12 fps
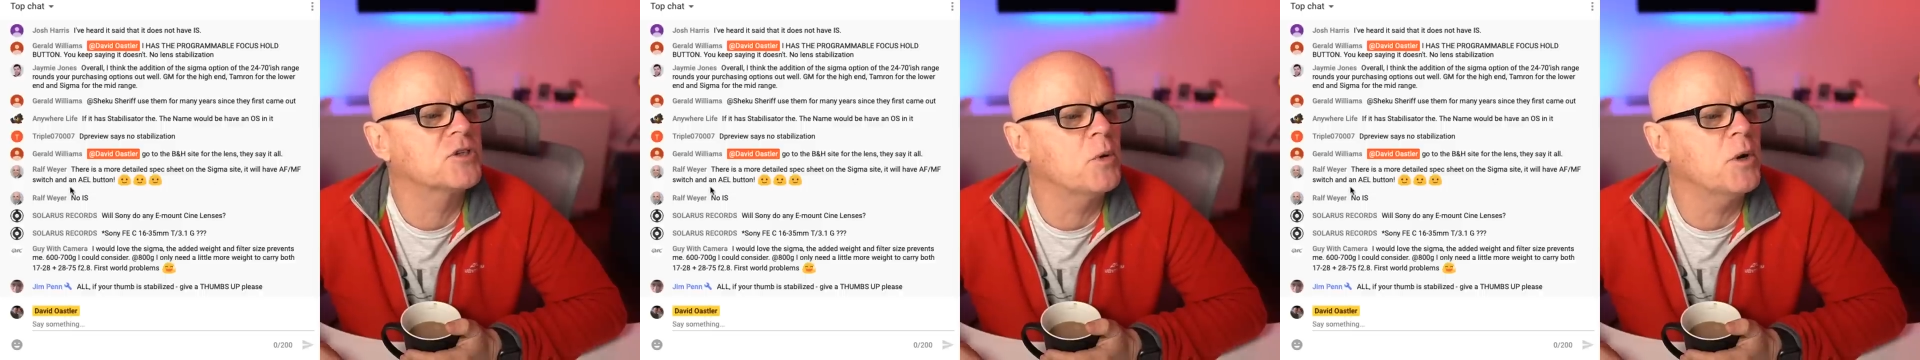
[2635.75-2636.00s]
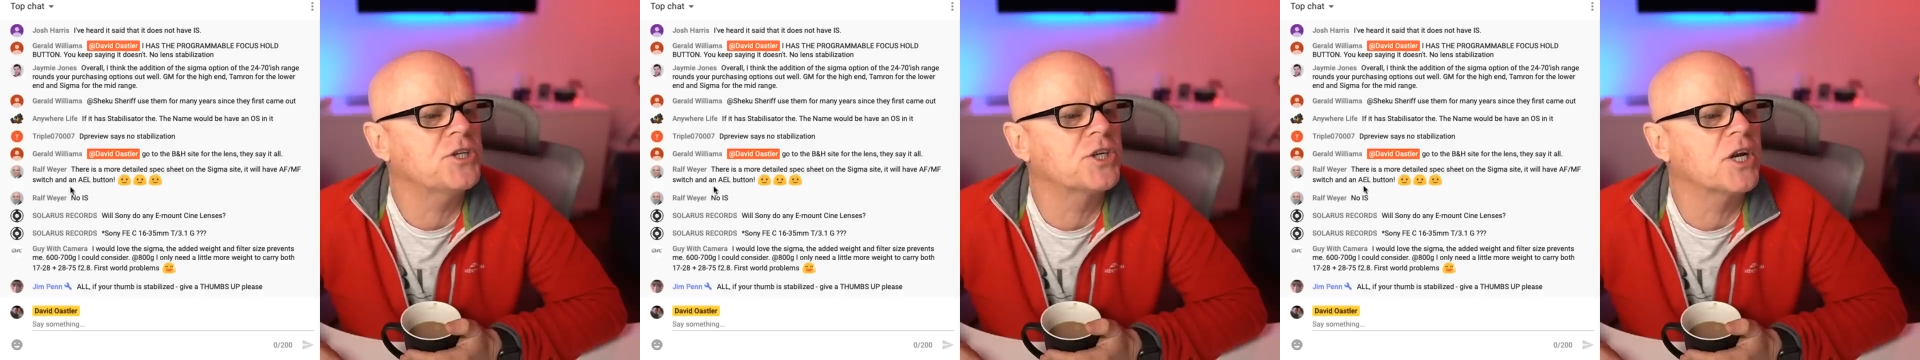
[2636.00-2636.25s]

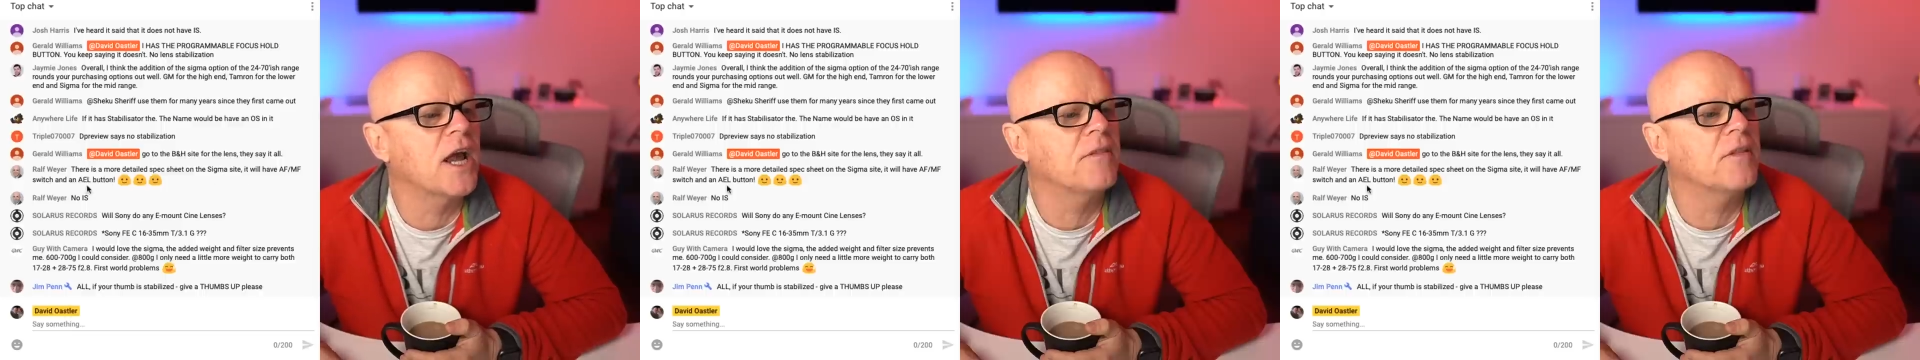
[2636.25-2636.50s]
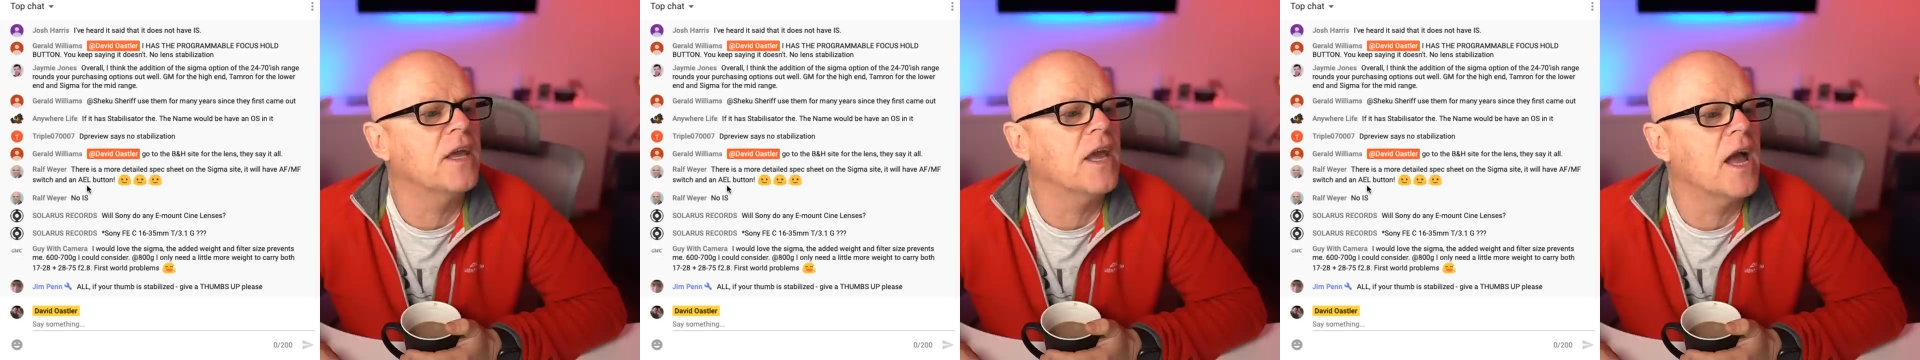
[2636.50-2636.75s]
switch
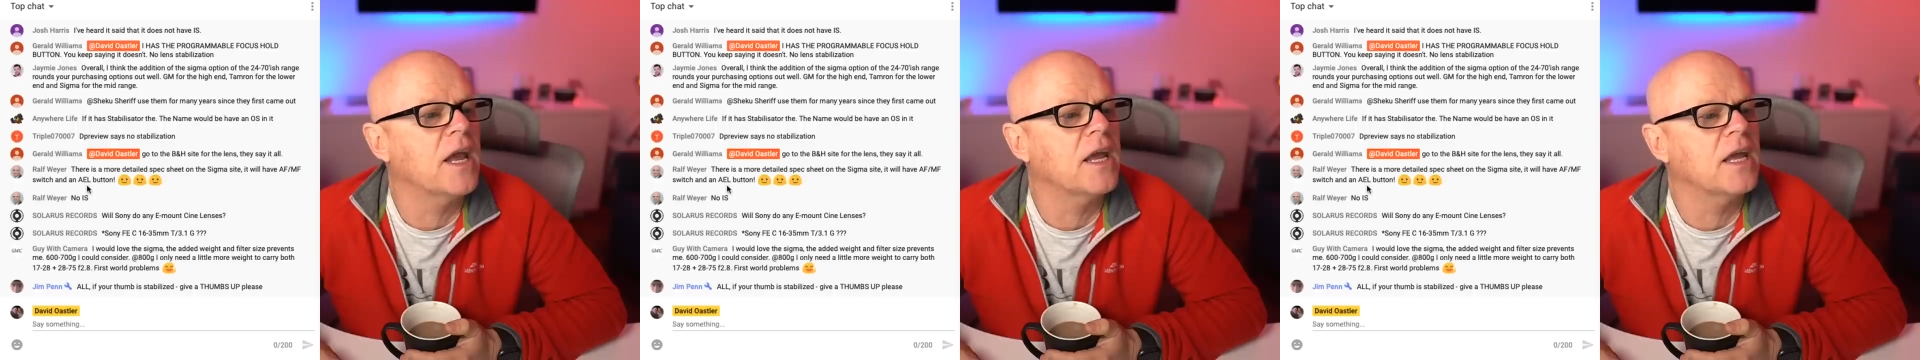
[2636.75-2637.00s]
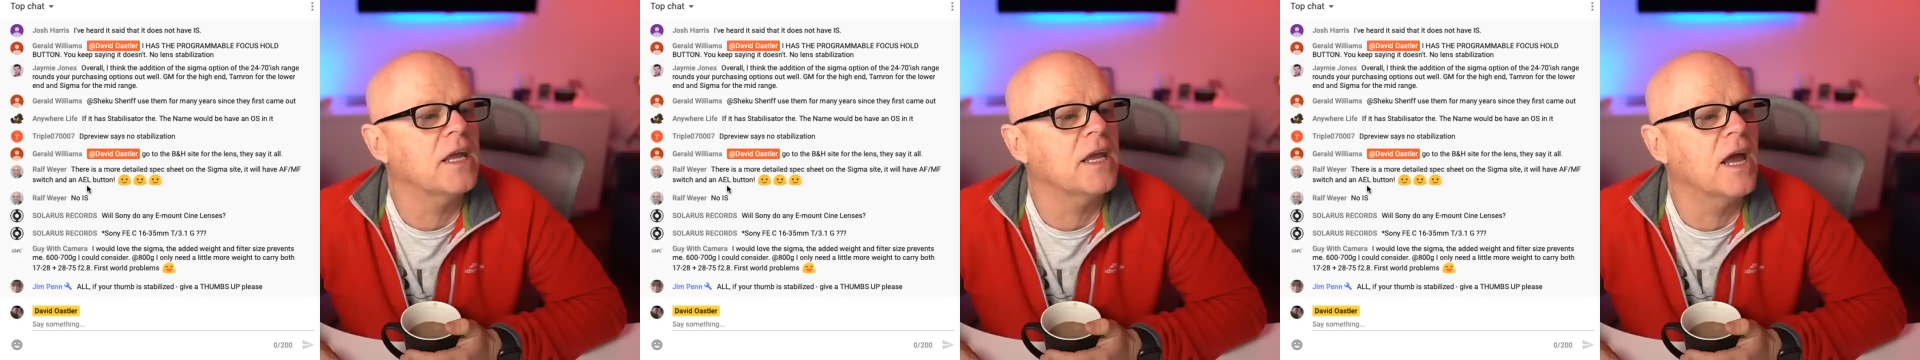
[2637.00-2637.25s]
and the
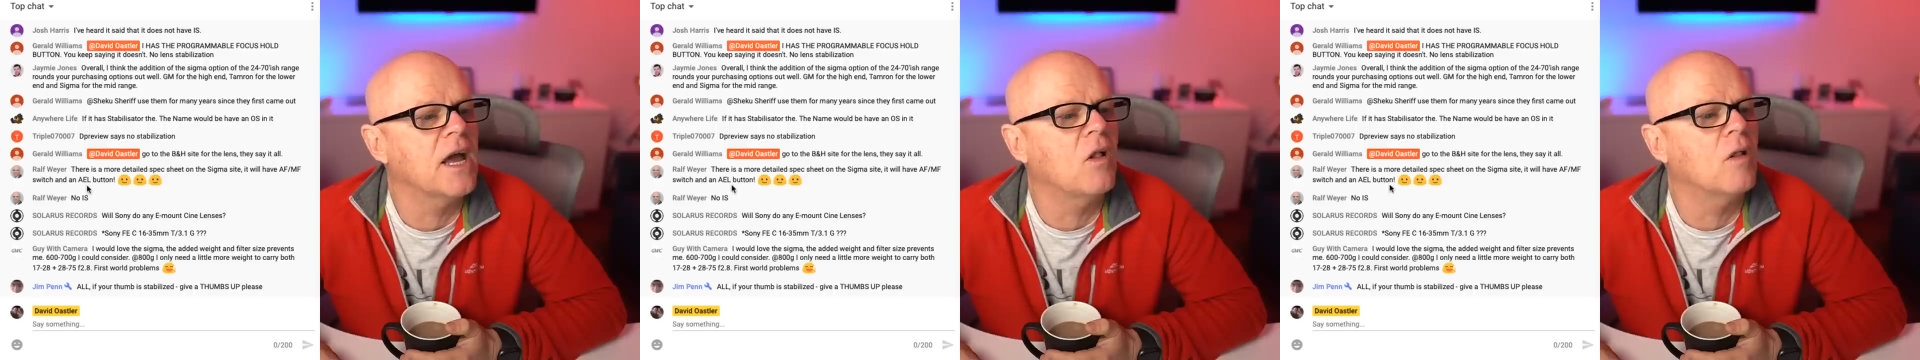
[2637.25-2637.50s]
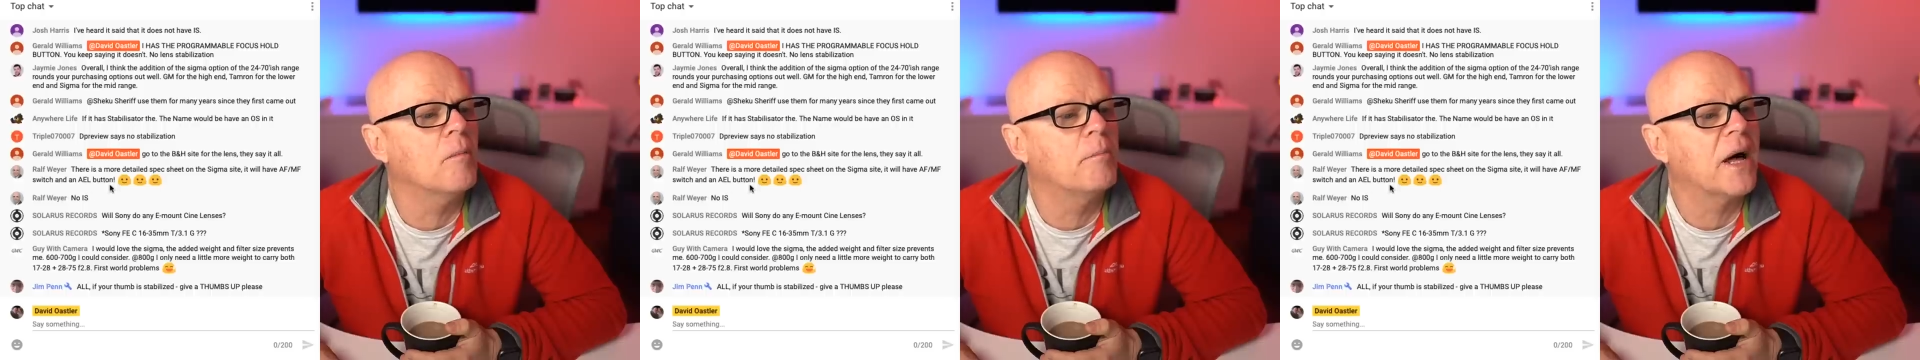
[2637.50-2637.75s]

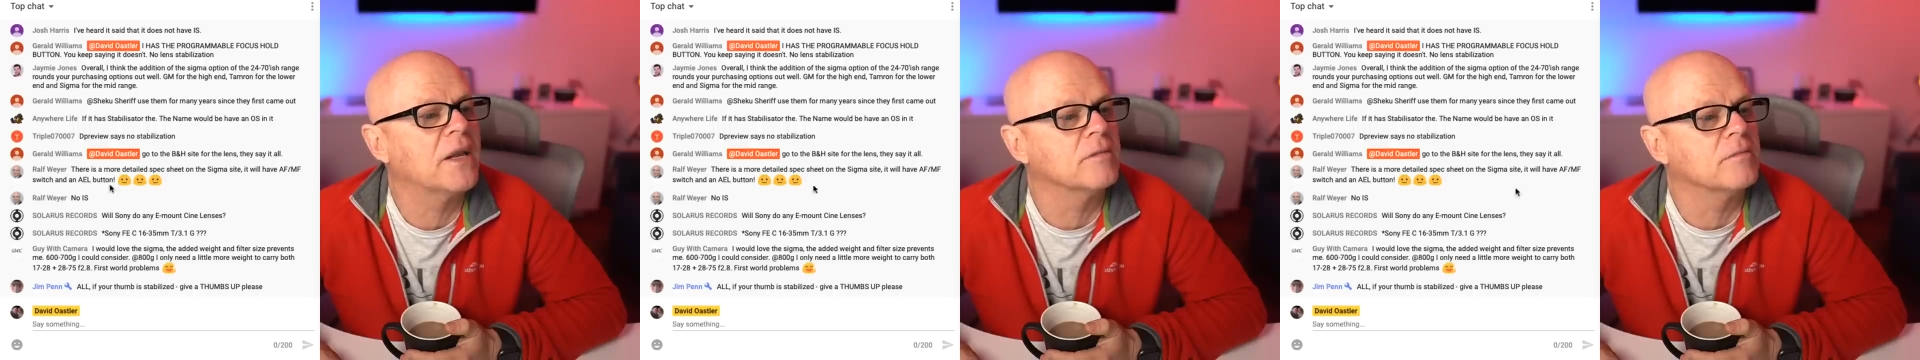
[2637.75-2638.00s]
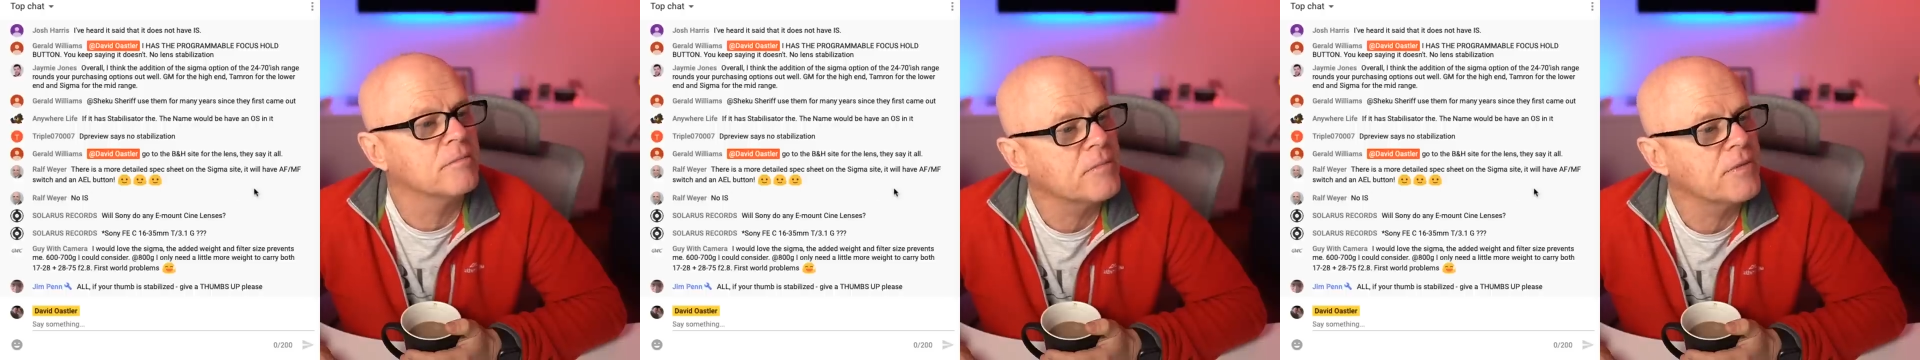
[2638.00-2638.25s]
AEL
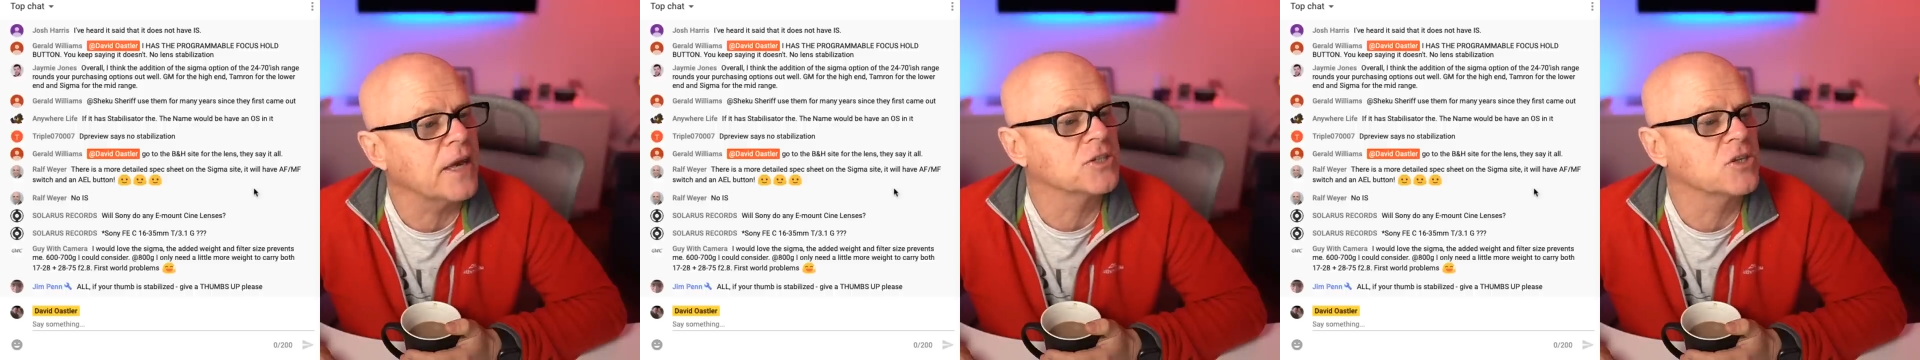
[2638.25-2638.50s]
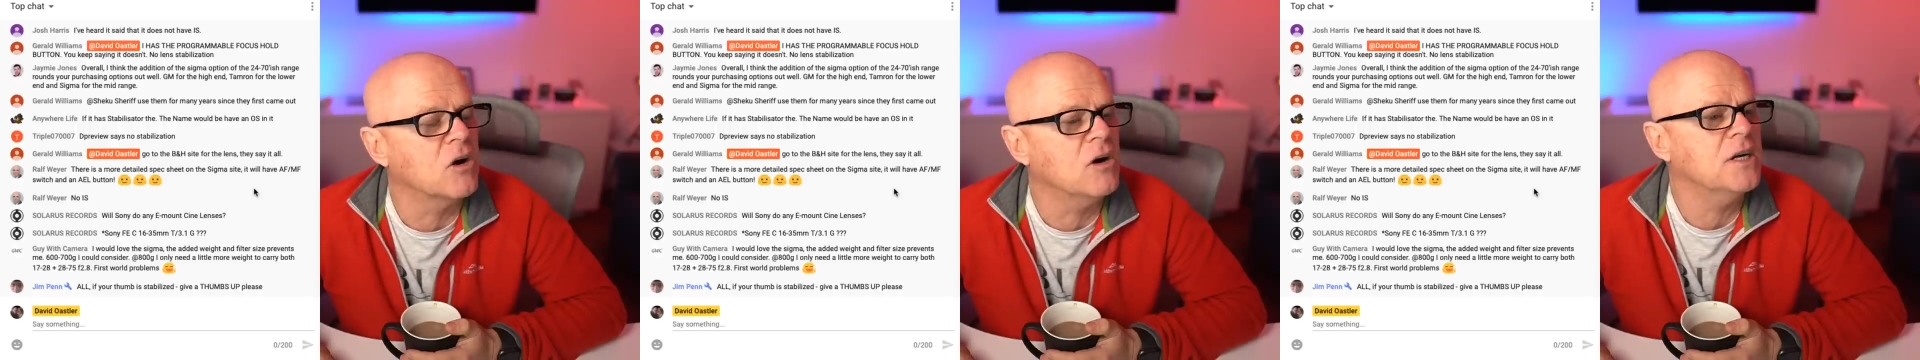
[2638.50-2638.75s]
button.
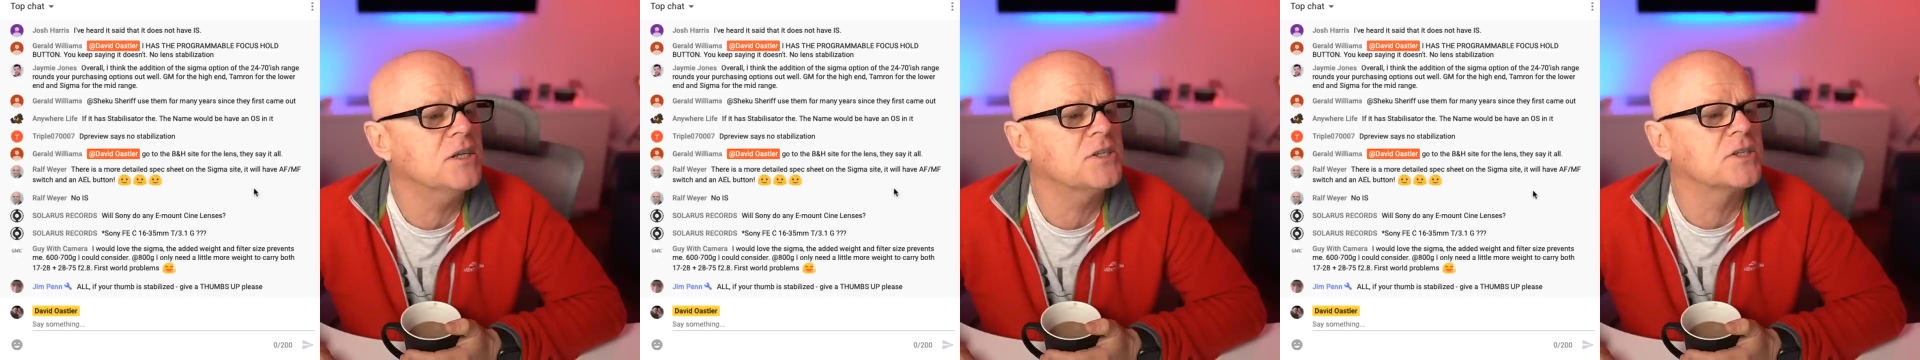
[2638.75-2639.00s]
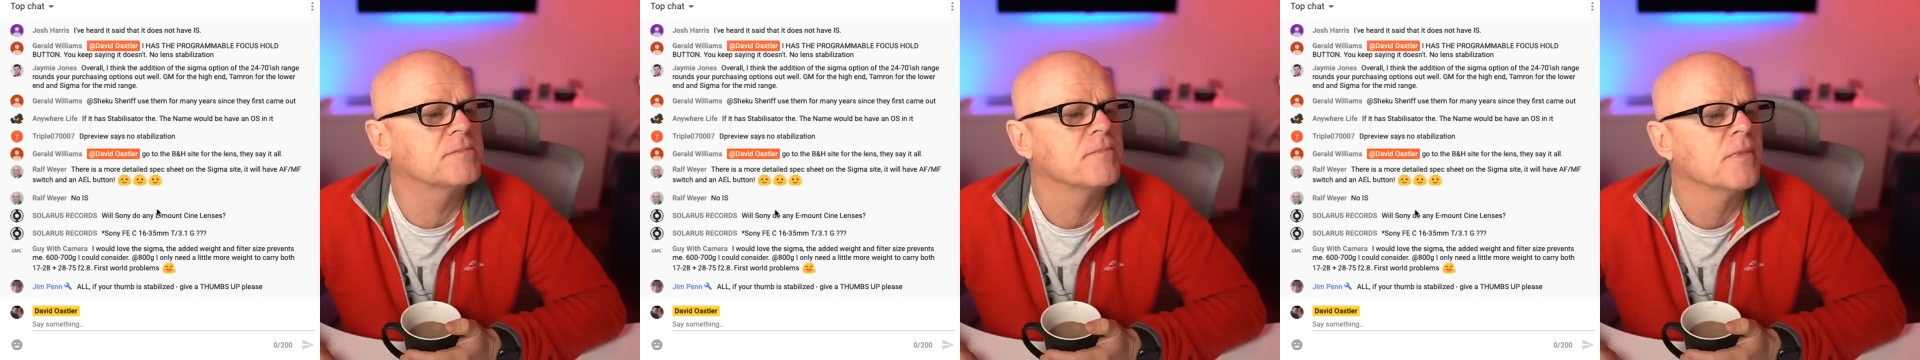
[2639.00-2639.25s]
Thanks,
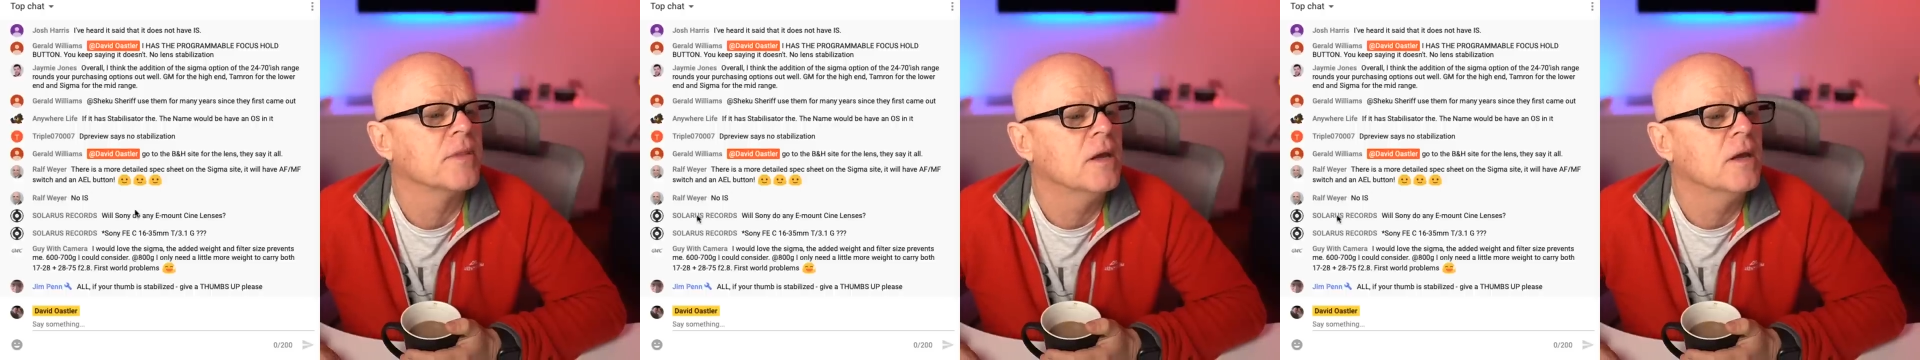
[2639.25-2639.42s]
guys.